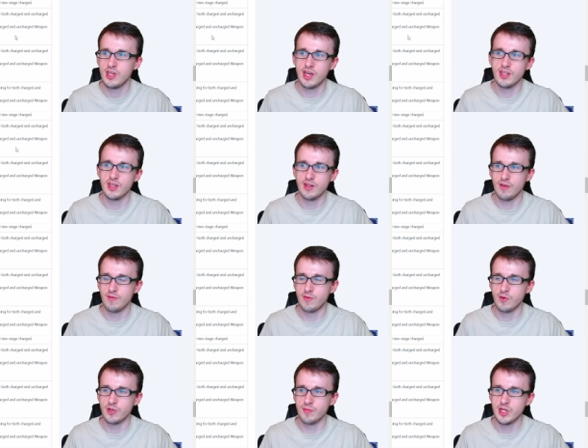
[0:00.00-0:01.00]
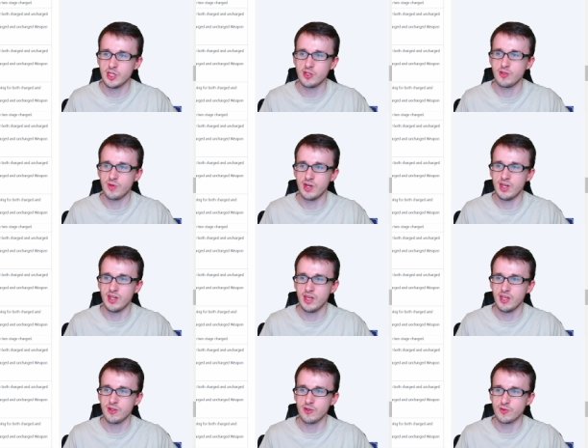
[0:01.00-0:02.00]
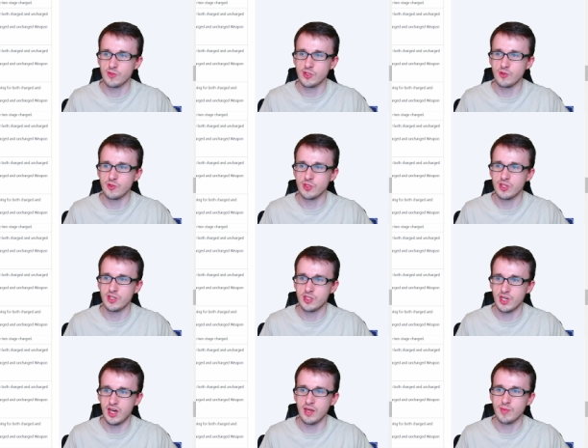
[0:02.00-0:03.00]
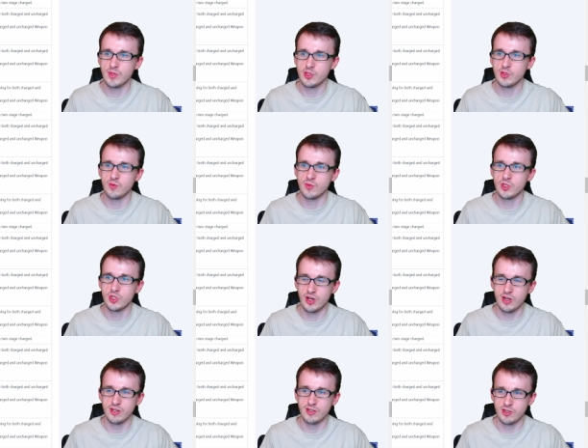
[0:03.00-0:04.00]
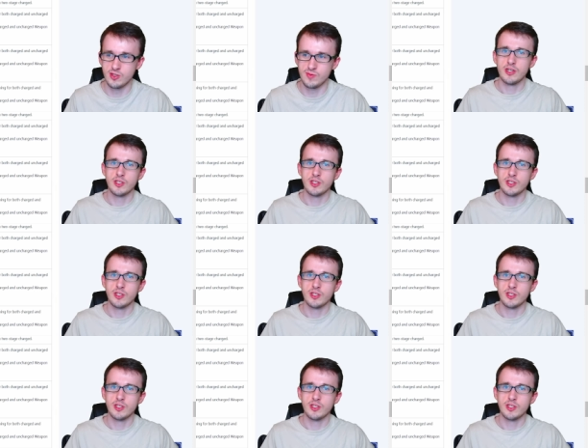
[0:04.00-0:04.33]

And then for Dimensional Ray, there's reduced time to charge.